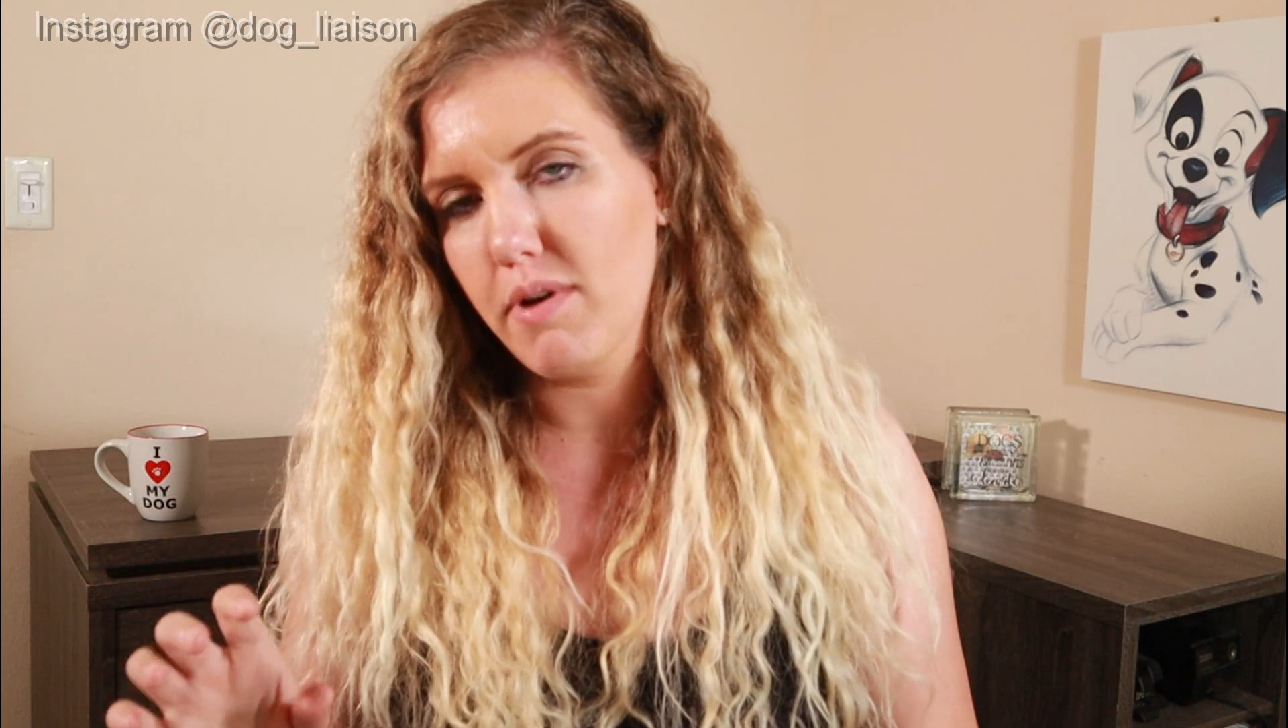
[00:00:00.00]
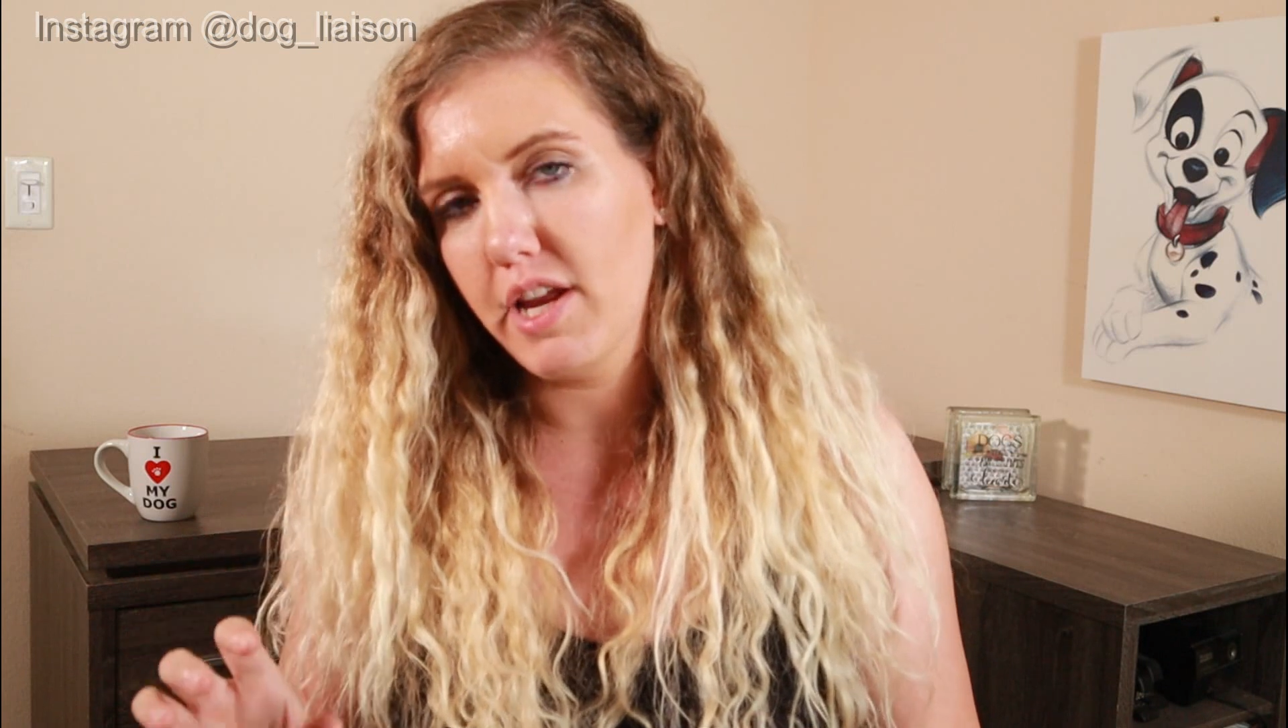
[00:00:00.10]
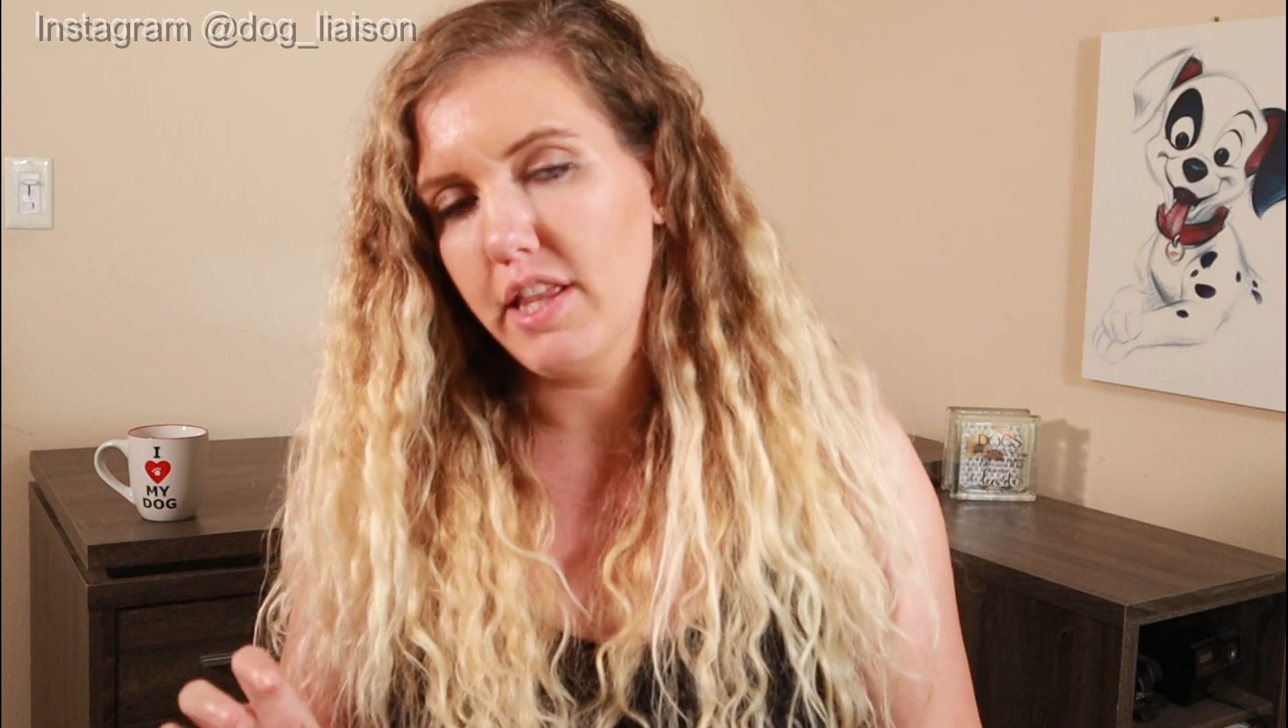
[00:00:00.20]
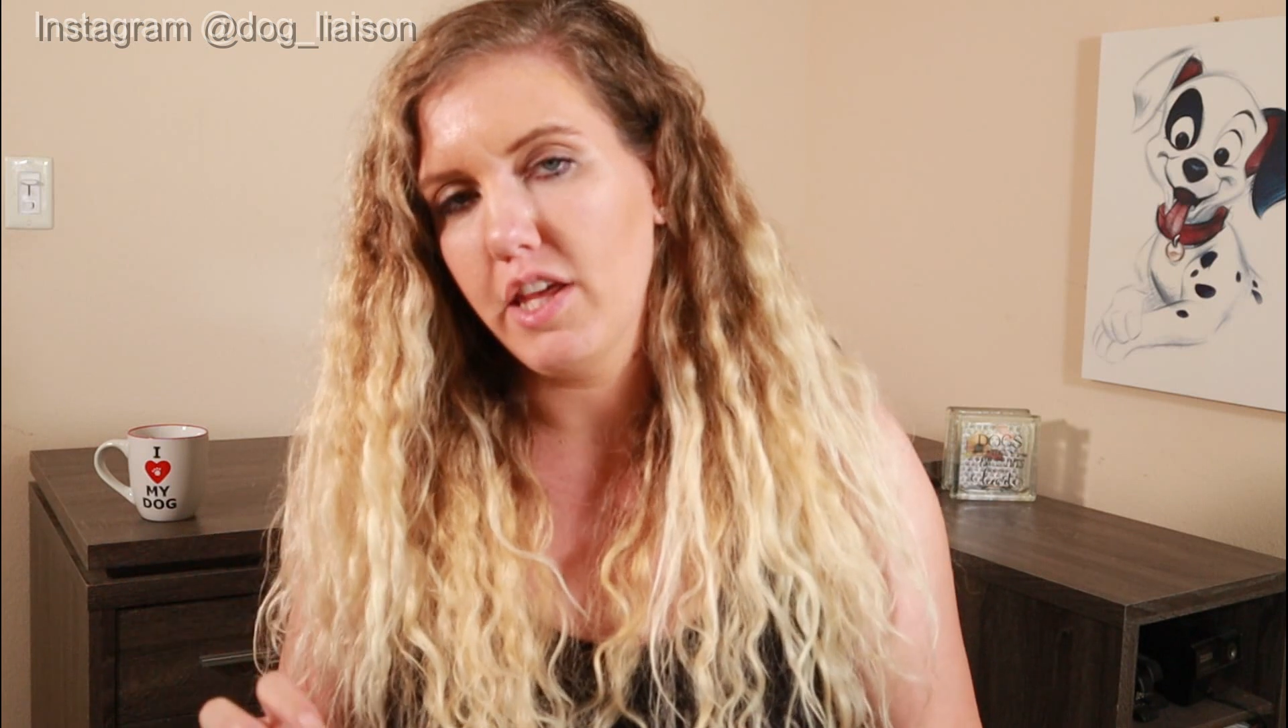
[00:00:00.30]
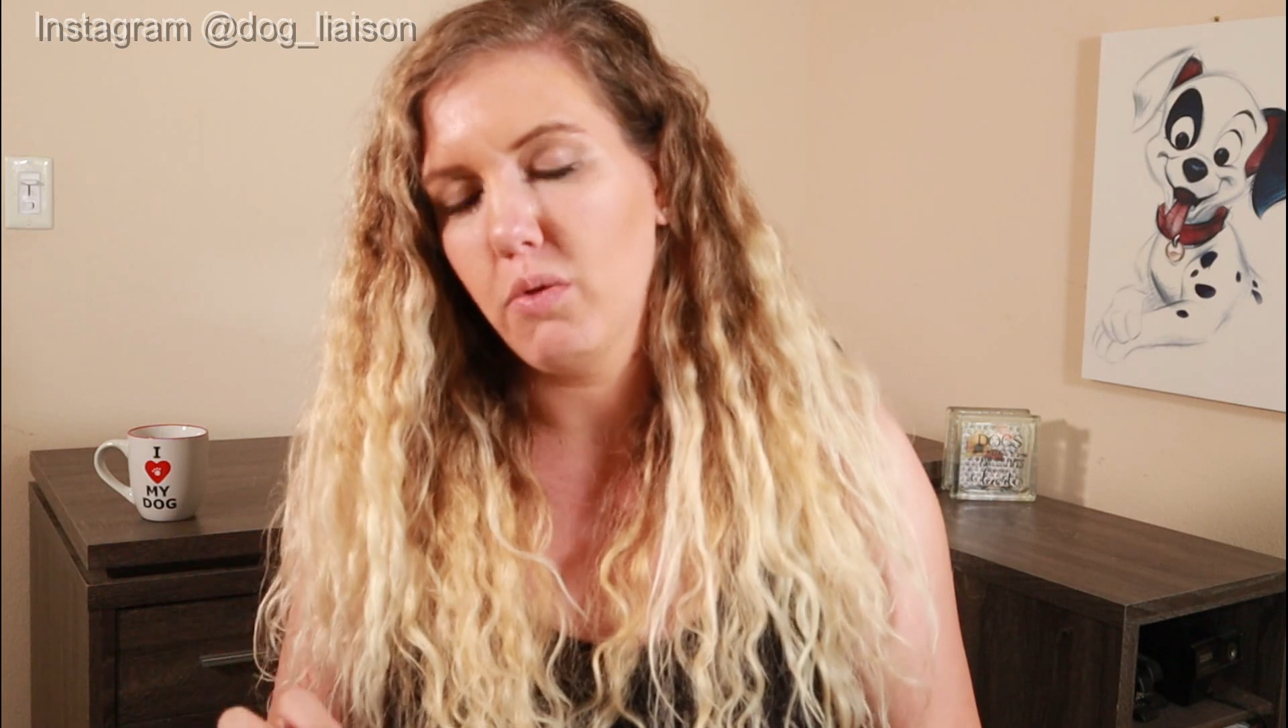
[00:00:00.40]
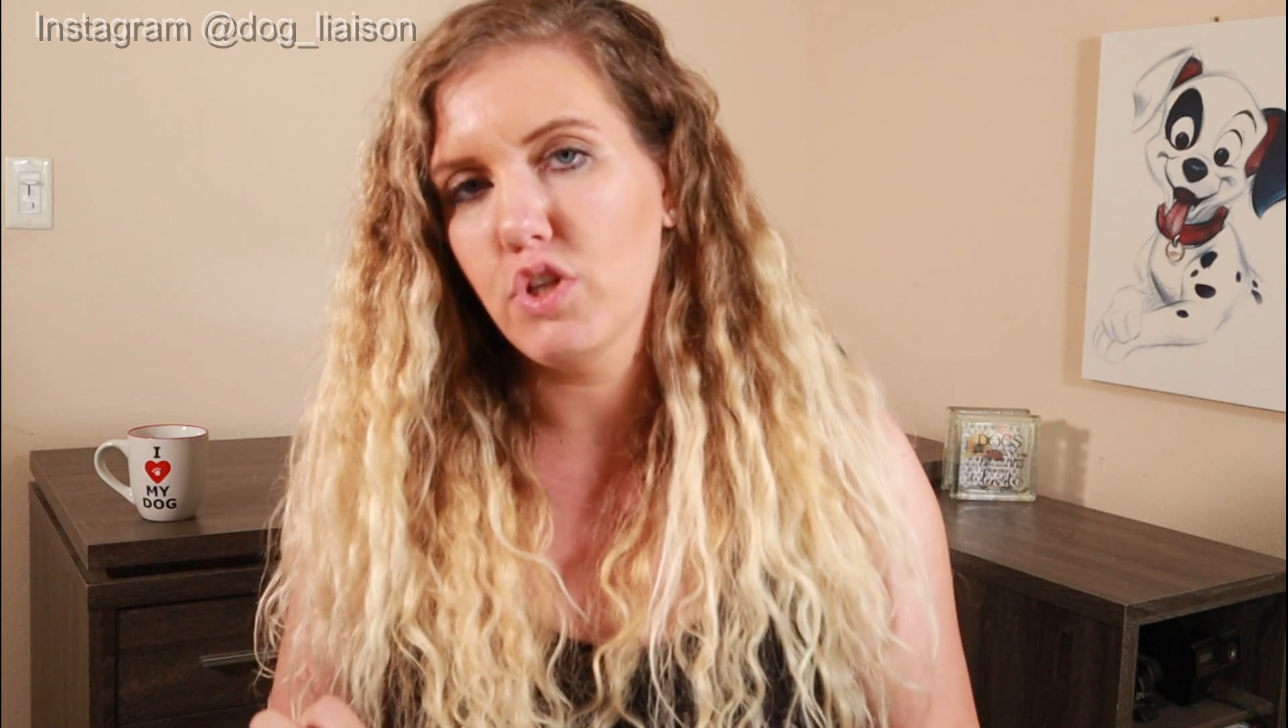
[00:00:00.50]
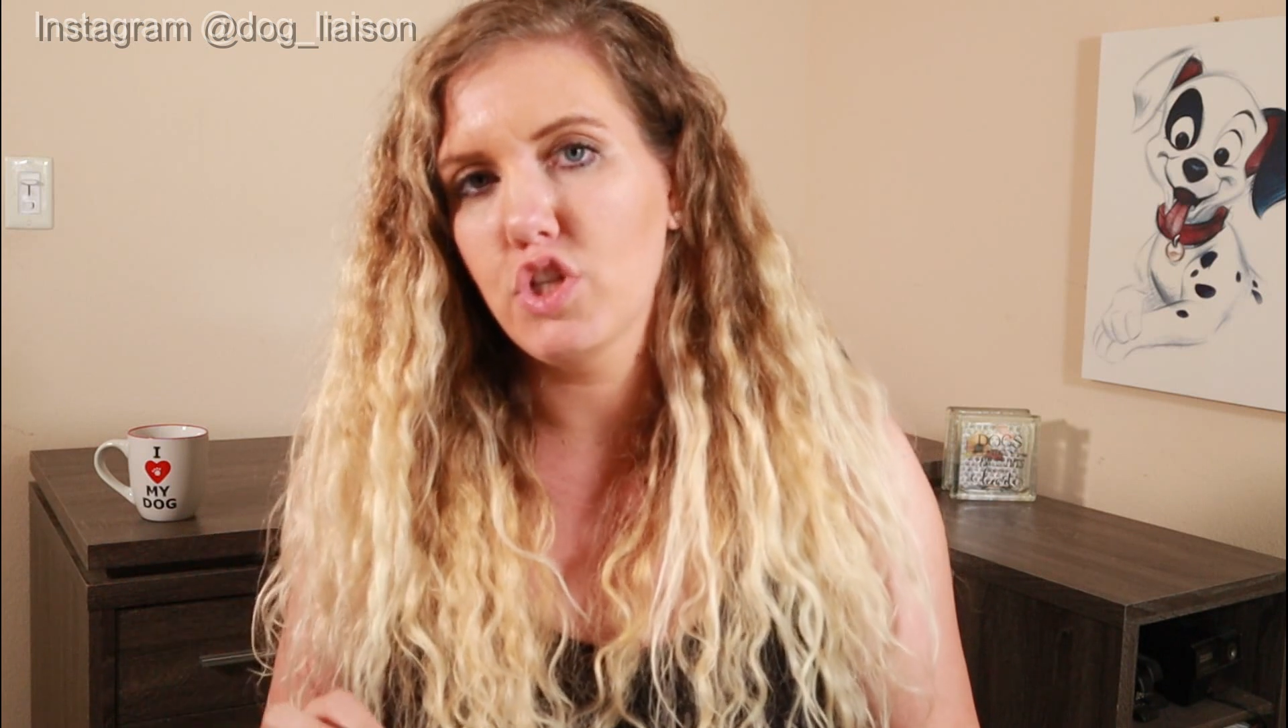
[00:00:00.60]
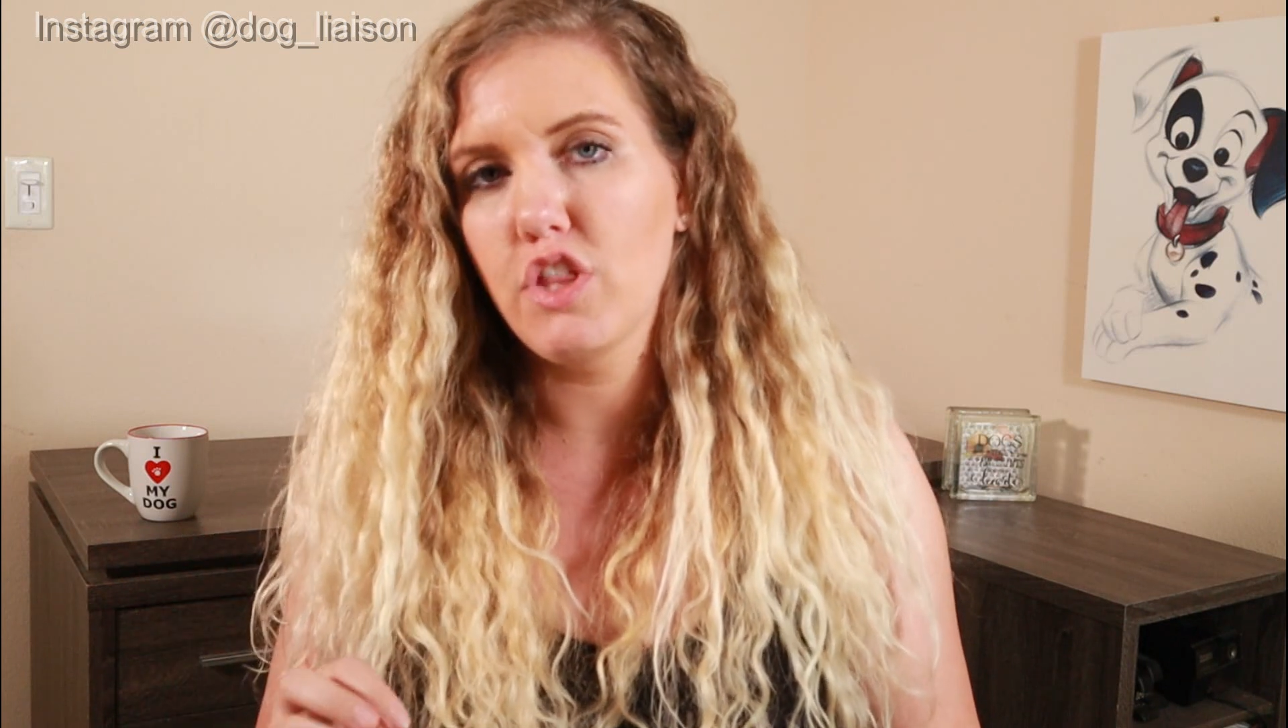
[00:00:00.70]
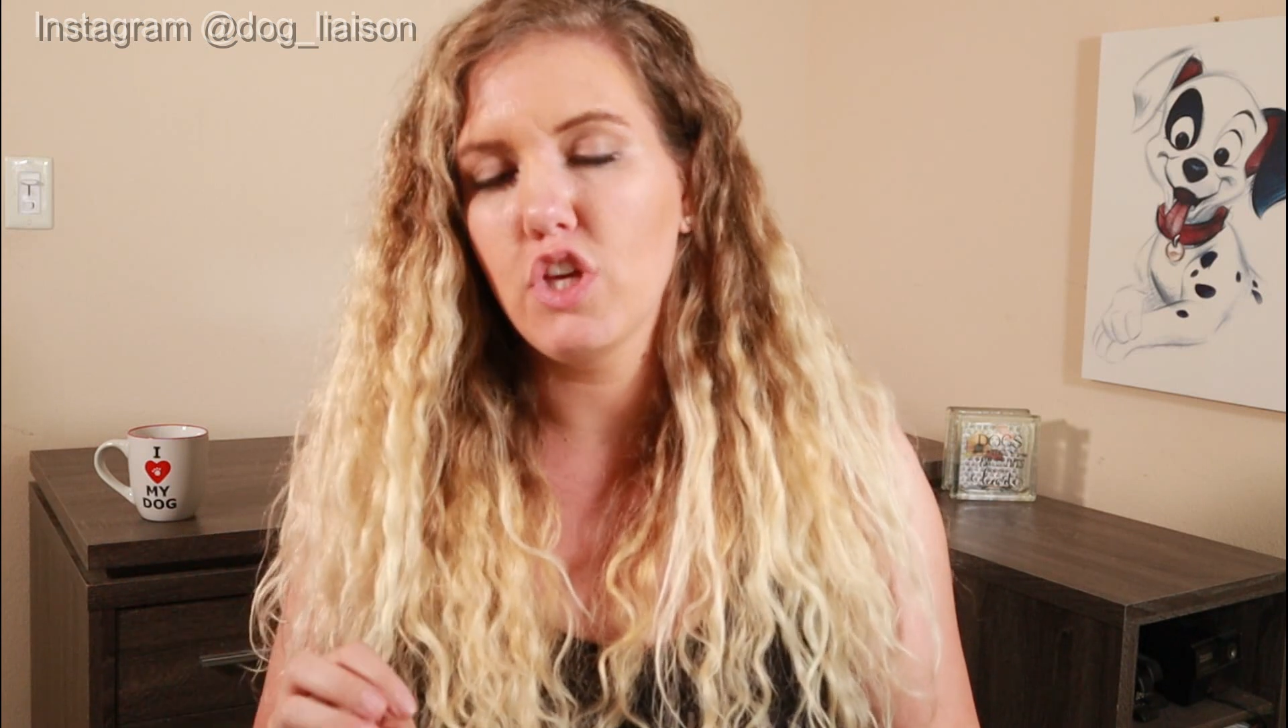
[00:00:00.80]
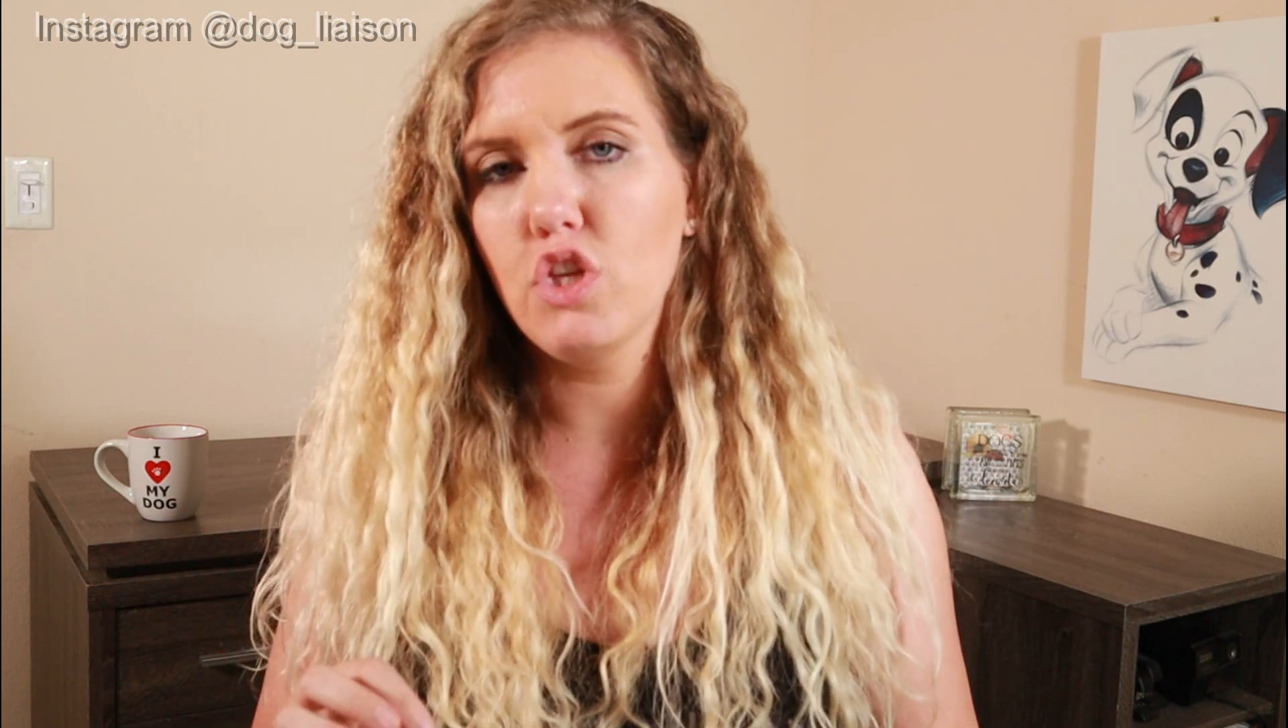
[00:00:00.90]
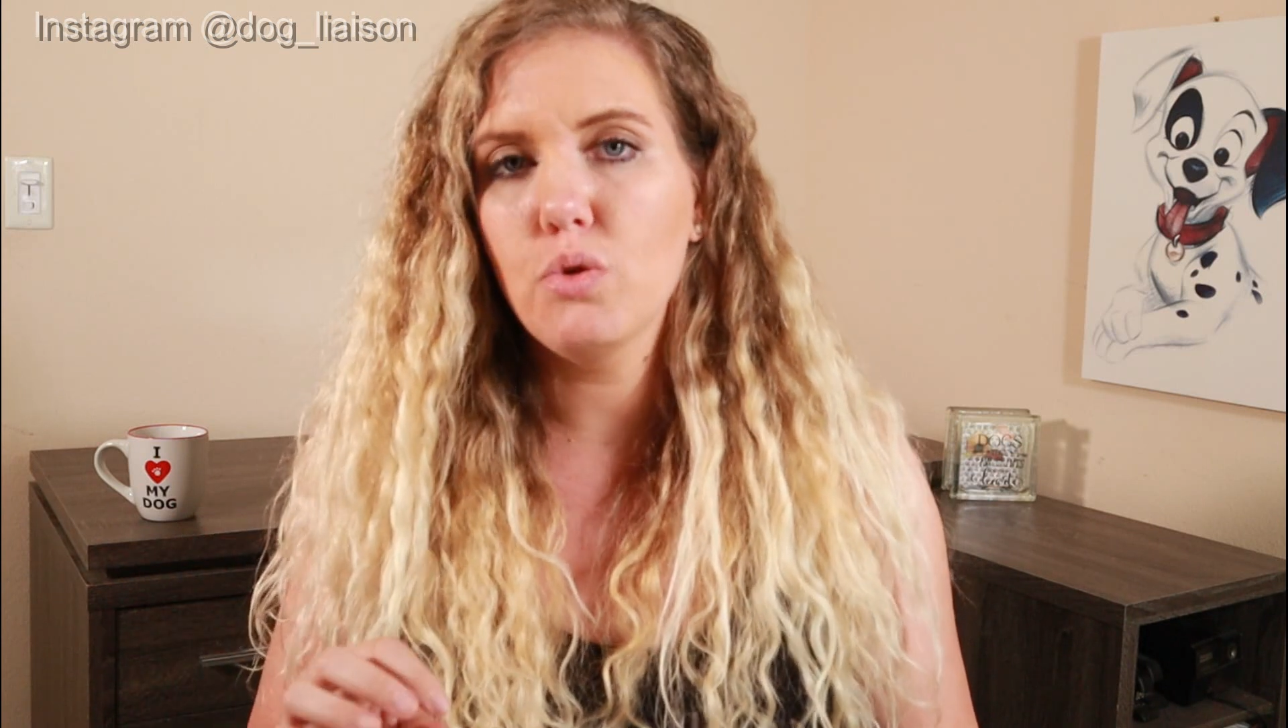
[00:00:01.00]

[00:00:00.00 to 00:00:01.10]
body language so that